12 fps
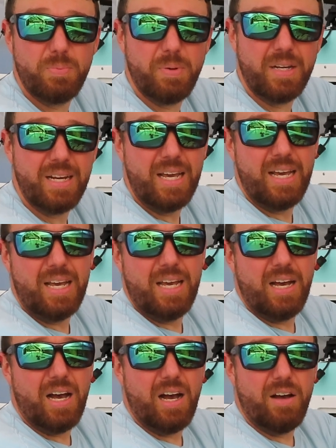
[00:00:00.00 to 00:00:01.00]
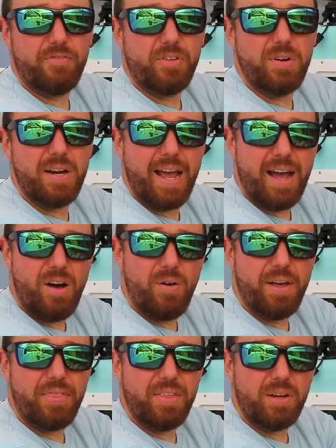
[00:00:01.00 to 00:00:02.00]
but for now
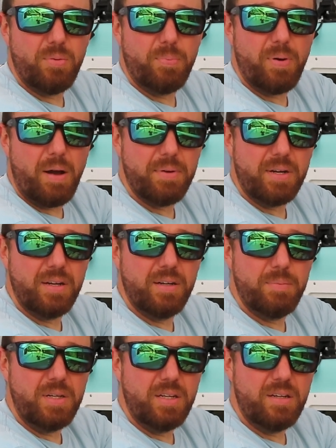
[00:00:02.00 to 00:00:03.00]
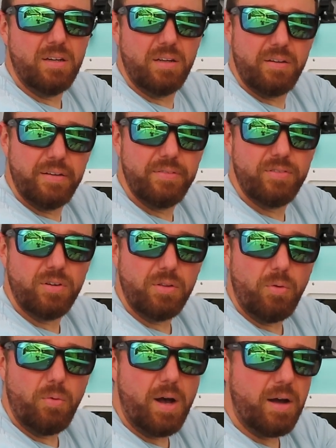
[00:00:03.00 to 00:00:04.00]
I think we're probably going to be good for a
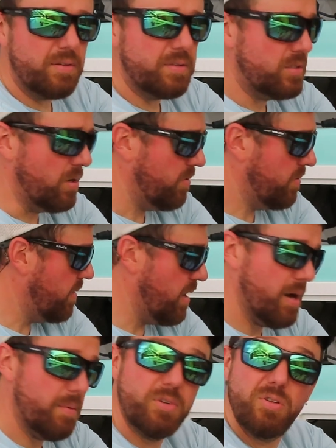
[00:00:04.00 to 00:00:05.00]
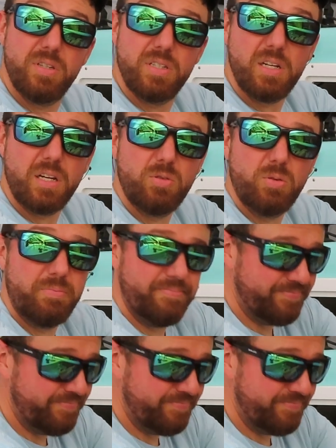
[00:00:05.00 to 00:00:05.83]
little while. So I'm going to do this next one.